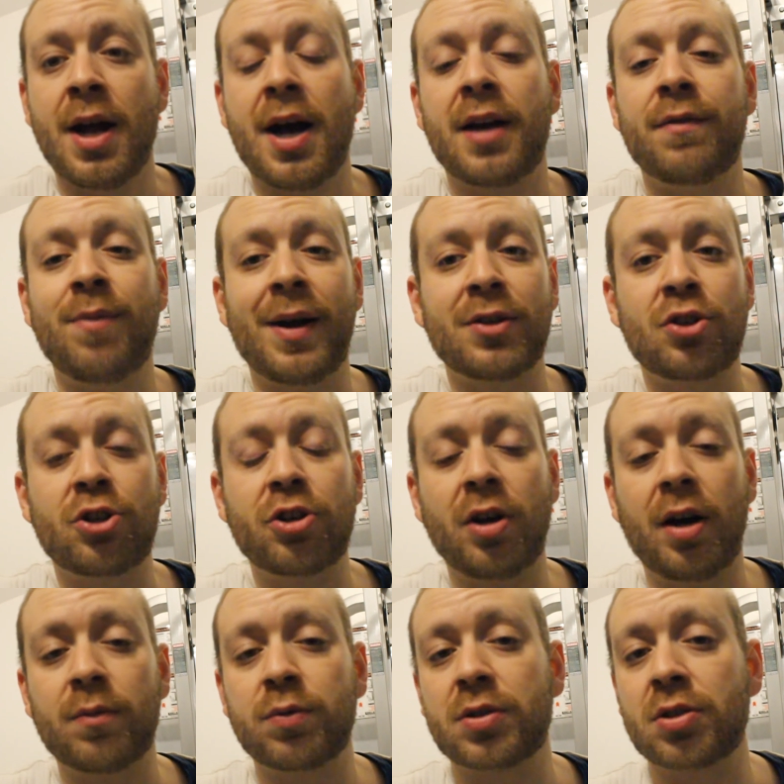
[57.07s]
And if Manchester
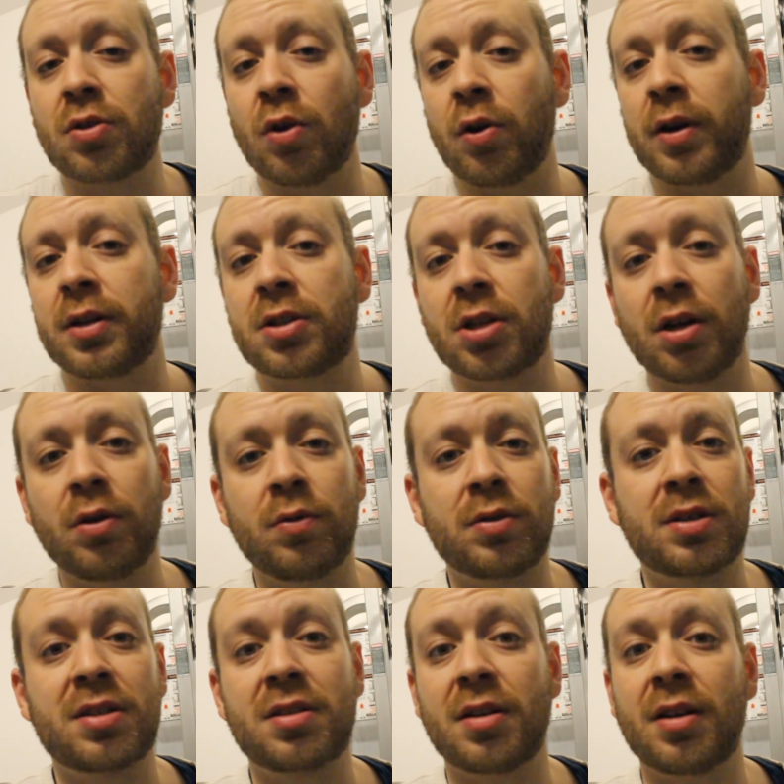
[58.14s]
United were scoring
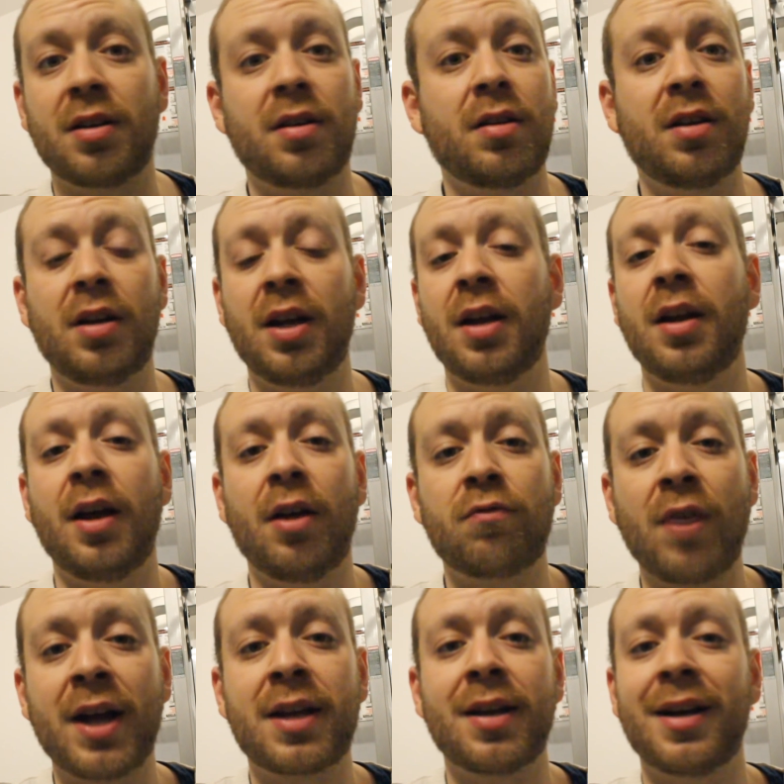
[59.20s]
twos
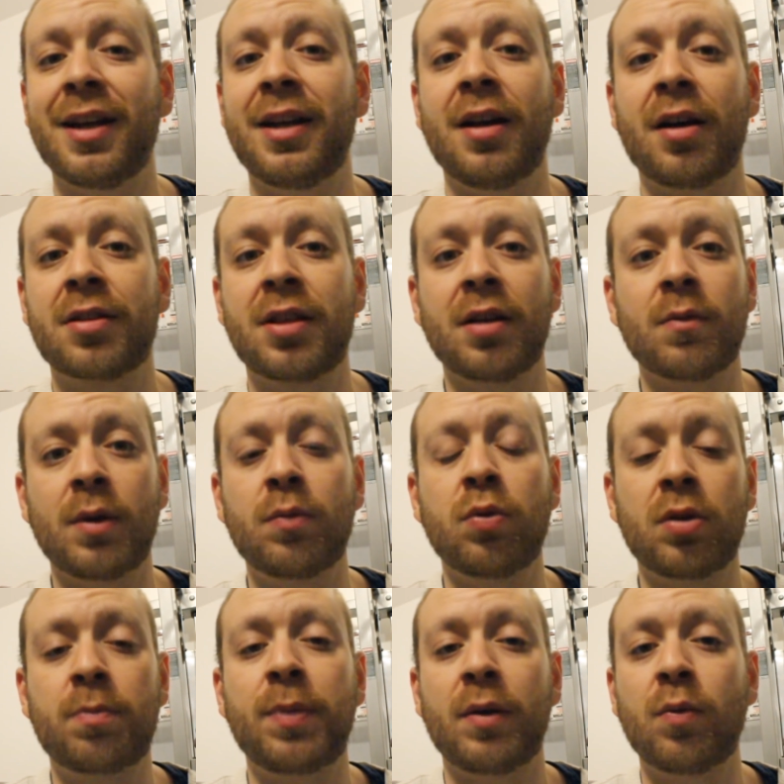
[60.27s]
regularly, I think we
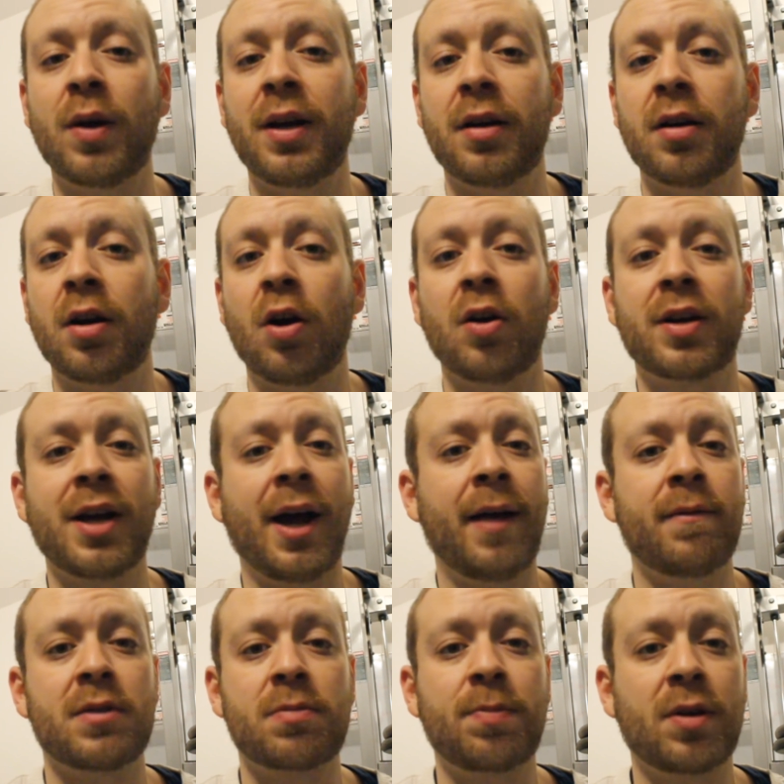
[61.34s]
would be winning a lot of
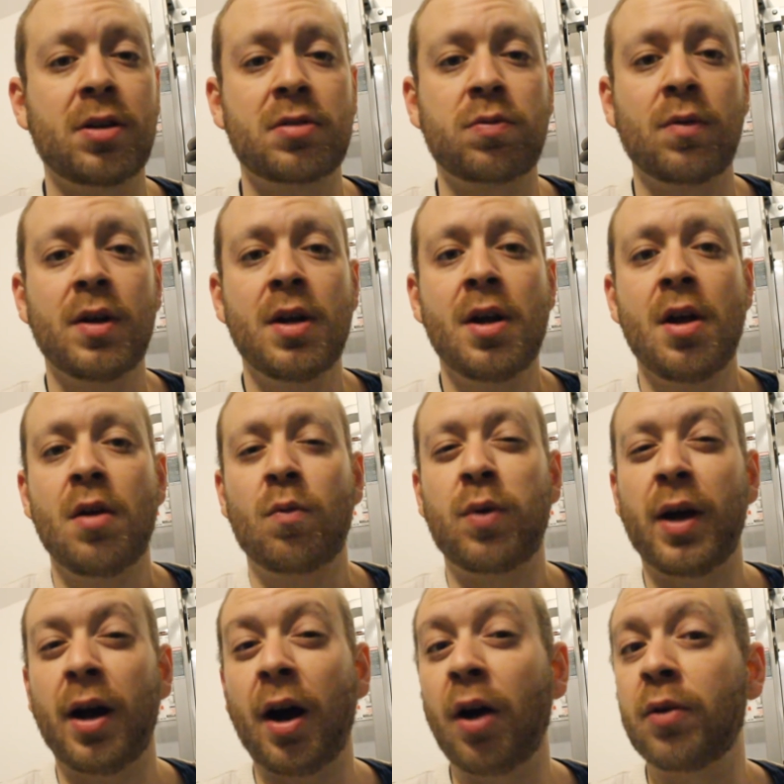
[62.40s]
games, because
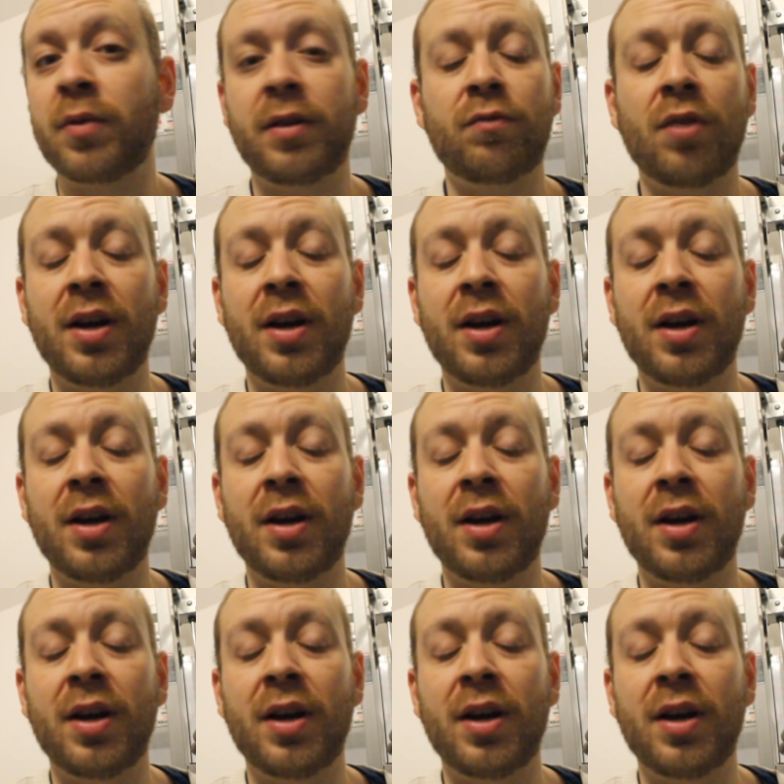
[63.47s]
we're only